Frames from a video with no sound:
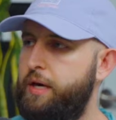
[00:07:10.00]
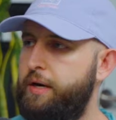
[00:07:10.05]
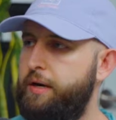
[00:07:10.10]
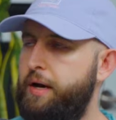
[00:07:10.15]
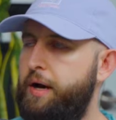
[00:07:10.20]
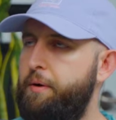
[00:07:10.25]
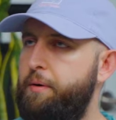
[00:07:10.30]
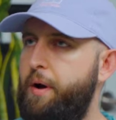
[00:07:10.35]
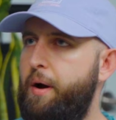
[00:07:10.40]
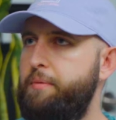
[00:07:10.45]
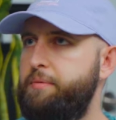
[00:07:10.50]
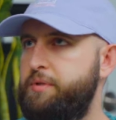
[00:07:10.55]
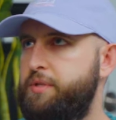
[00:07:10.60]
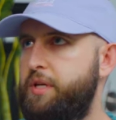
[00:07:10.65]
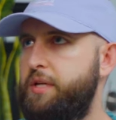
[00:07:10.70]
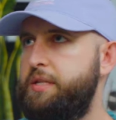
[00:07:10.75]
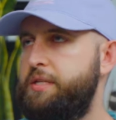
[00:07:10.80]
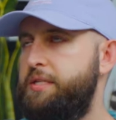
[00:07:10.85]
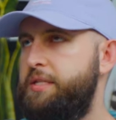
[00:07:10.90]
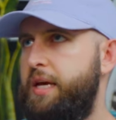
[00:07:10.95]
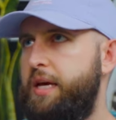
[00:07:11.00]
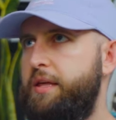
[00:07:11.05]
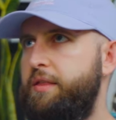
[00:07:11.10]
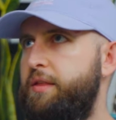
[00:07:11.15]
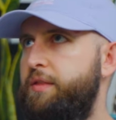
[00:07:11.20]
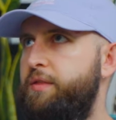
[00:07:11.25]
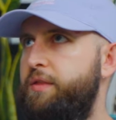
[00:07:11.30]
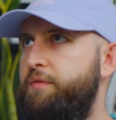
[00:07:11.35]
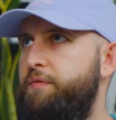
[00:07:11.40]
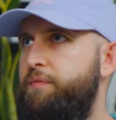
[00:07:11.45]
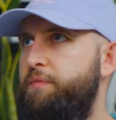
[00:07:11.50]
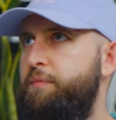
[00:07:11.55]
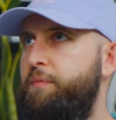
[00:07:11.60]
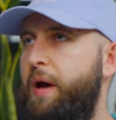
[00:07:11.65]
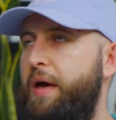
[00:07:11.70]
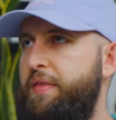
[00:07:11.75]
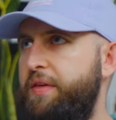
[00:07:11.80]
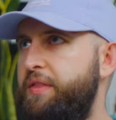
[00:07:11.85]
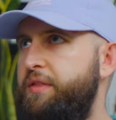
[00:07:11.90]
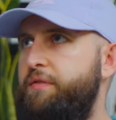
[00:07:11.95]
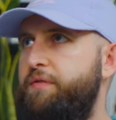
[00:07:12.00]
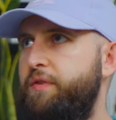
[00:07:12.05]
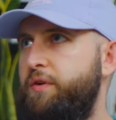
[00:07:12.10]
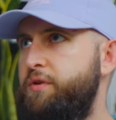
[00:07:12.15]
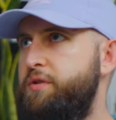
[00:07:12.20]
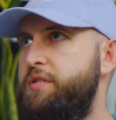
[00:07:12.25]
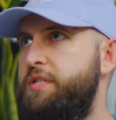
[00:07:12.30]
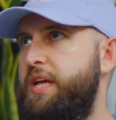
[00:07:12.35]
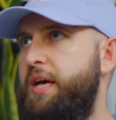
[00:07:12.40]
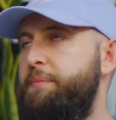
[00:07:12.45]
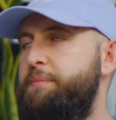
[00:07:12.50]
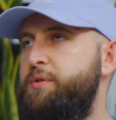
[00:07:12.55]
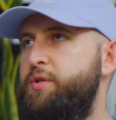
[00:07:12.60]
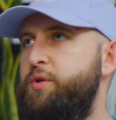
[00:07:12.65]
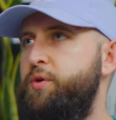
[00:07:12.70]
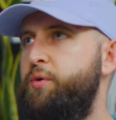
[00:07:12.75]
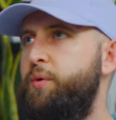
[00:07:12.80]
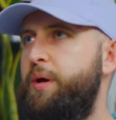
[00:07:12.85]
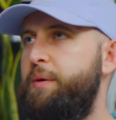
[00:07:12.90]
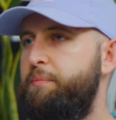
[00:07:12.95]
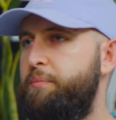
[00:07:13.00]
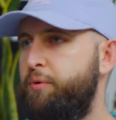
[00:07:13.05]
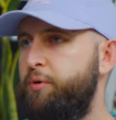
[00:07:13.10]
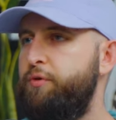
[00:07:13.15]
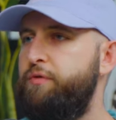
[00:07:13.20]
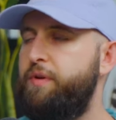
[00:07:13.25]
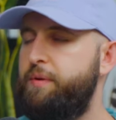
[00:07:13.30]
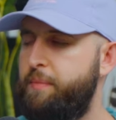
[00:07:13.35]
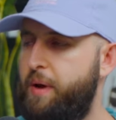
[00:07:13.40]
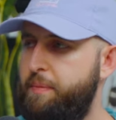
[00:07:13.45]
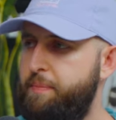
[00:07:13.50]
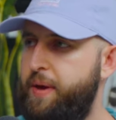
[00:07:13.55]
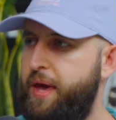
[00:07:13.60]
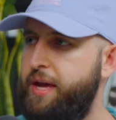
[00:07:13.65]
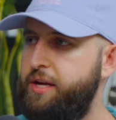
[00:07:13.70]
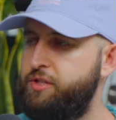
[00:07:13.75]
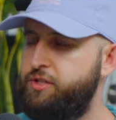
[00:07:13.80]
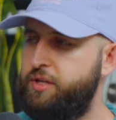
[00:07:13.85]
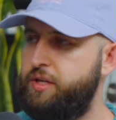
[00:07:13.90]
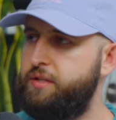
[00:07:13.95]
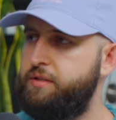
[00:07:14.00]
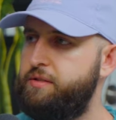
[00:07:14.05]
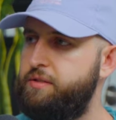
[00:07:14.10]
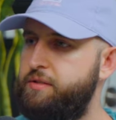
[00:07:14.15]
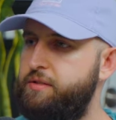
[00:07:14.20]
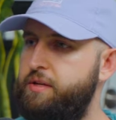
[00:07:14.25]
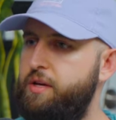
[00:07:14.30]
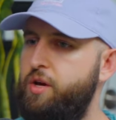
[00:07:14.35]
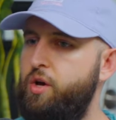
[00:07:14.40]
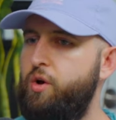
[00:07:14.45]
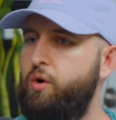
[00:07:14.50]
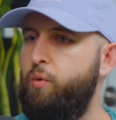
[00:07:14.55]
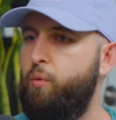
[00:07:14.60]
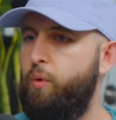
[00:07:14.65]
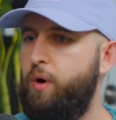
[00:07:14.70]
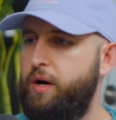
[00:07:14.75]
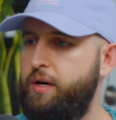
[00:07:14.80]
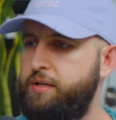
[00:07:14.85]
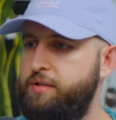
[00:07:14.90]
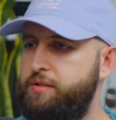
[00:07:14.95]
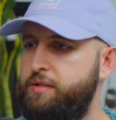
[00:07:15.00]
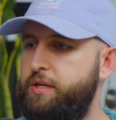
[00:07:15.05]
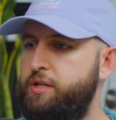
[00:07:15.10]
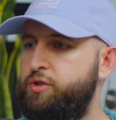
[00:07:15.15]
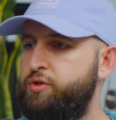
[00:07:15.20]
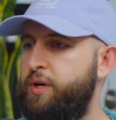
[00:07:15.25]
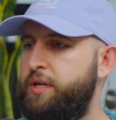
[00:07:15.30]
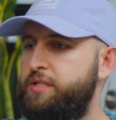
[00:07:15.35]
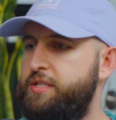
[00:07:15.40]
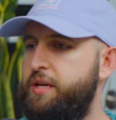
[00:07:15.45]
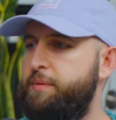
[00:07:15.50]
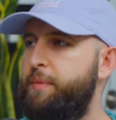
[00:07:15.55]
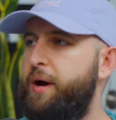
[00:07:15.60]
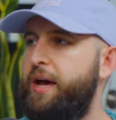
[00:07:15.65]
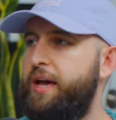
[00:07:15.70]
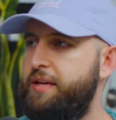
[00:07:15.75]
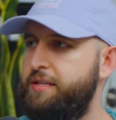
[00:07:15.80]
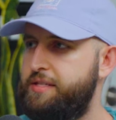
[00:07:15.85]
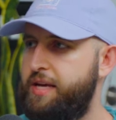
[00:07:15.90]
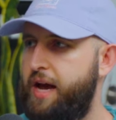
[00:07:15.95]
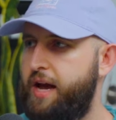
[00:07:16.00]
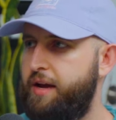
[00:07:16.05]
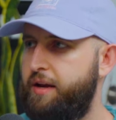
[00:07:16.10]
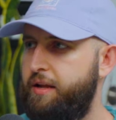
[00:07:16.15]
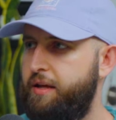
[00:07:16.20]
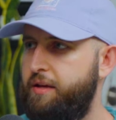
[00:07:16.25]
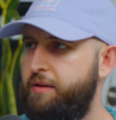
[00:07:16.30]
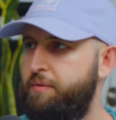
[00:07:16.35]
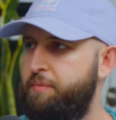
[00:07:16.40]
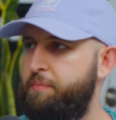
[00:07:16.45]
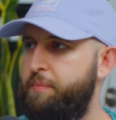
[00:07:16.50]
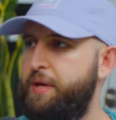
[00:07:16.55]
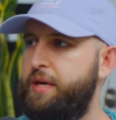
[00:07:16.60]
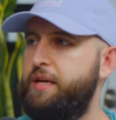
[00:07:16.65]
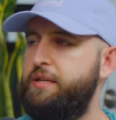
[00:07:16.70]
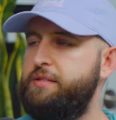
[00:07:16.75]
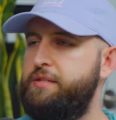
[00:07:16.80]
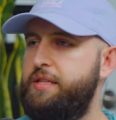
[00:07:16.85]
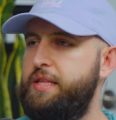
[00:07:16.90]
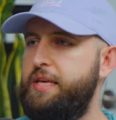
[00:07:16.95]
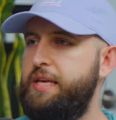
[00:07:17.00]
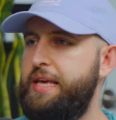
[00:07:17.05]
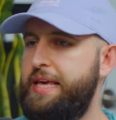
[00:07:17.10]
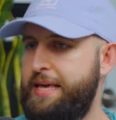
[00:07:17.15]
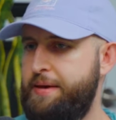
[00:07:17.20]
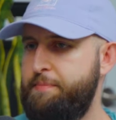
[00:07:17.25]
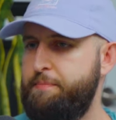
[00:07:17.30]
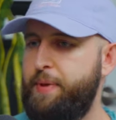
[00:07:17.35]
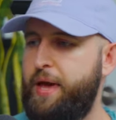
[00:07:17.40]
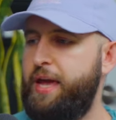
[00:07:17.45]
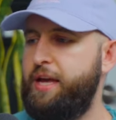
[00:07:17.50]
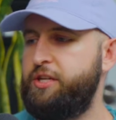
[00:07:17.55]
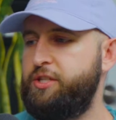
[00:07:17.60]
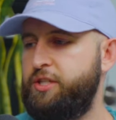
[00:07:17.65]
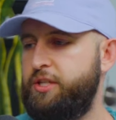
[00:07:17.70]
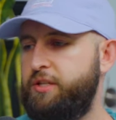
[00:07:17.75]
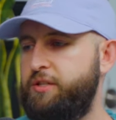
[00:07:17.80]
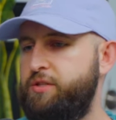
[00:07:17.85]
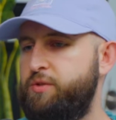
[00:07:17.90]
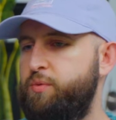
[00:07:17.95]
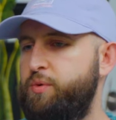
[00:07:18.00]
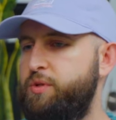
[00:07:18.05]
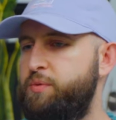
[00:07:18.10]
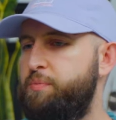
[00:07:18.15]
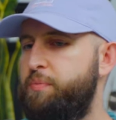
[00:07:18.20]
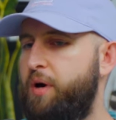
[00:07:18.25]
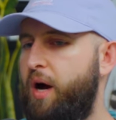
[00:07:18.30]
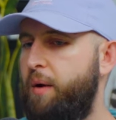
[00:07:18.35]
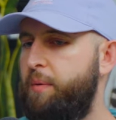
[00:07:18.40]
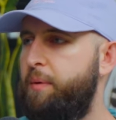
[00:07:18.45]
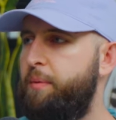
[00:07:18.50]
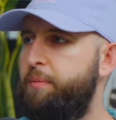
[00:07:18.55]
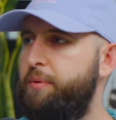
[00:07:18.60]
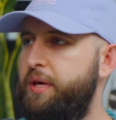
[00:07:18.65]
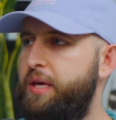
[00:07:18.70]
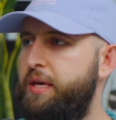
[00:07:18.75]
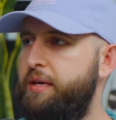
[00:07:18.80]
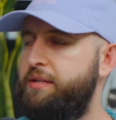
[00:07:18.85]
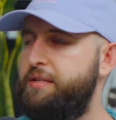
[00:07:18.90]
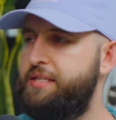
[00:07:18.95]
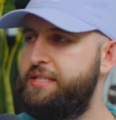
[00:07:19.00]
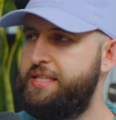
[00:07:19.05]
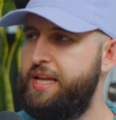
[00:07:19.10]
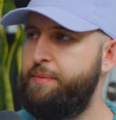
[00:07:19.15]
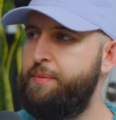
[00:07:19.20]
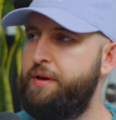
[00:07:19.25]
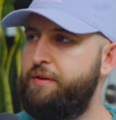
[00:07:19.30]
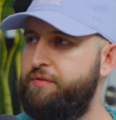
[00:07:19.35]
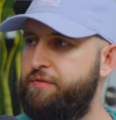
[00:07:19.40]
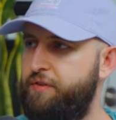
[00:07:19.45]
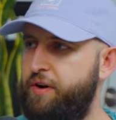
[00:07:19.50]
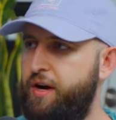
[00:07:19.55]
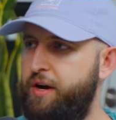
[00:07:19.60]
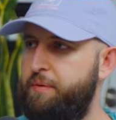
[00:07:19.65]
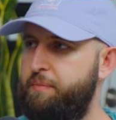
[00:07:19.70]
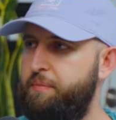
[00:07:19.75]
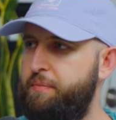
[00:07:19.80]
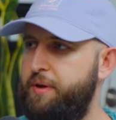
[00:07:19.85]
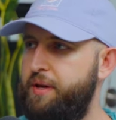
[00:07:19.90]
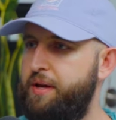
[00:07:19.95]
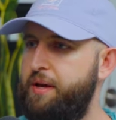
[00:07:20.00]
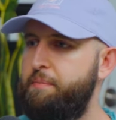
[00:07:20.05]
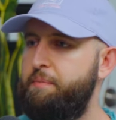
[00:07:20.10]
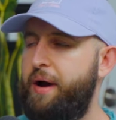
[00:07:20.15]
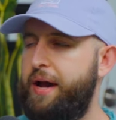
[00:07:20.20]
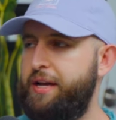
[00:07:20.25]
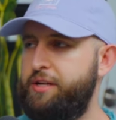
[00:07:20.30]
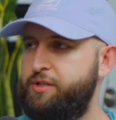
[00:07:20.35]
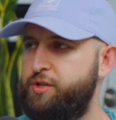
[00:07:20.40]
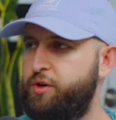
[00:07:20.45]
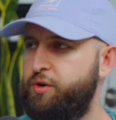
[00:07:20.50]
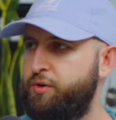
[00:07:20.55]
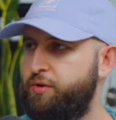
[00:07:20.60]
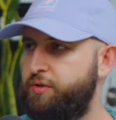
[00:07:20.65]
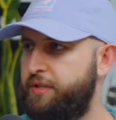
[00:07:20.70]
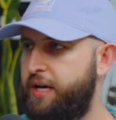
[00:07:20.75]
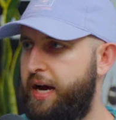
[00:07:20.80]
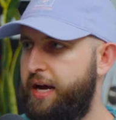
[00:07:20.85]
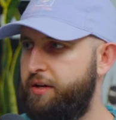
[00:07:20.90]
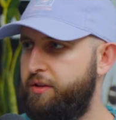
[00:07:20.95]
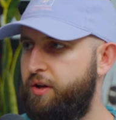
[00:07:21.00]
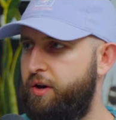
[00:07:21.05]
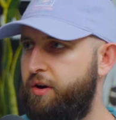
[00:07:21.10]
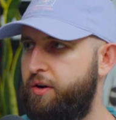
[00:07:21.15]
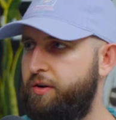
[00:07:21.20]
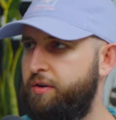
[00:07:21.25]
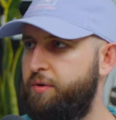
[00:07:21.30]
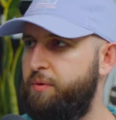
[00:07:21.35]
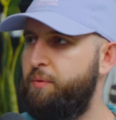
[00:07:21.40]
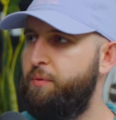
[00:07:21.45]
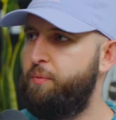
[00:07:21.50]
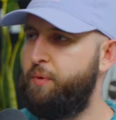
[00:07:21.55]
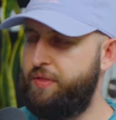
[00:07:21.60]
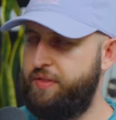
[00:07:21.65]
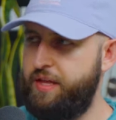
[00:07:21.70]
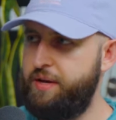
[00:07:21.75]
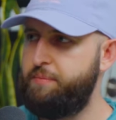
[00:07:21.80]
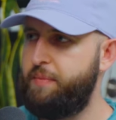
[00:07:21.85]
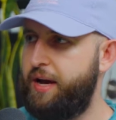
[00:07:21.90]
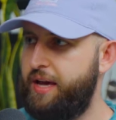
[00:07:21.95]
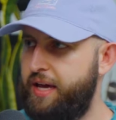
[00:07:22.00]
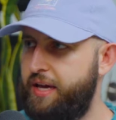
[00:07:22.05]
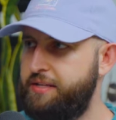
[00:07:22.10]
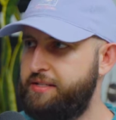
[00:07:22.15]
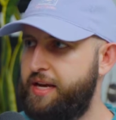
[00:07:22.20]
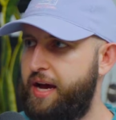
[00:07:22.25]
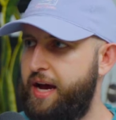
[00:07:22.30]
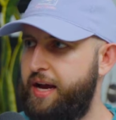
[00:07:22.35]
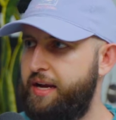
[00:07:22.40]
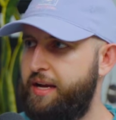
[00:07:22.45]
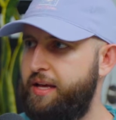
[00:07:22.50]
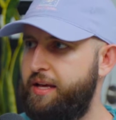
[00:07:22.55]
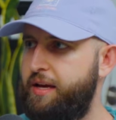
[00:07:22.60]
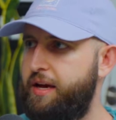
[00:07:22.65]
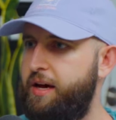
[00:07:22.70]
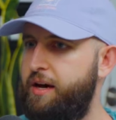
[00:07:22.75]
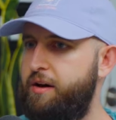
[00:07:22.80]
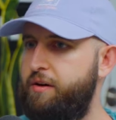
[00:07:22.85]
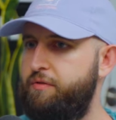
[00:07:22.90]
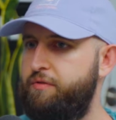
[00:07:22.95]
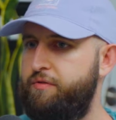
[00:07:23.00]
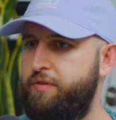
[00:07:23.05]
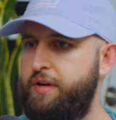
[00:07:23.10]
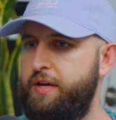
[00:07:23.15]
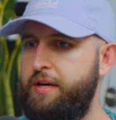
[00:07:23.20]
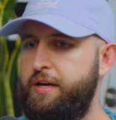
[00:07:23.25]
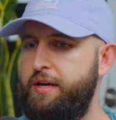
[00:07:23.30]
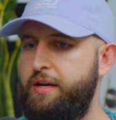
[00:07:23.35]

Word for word: Yeah, I, I was going to say that the I think the first step to improving my patience was addressing my anxiety because the impatience was probably stemming from my internal dialogue within my anxiety of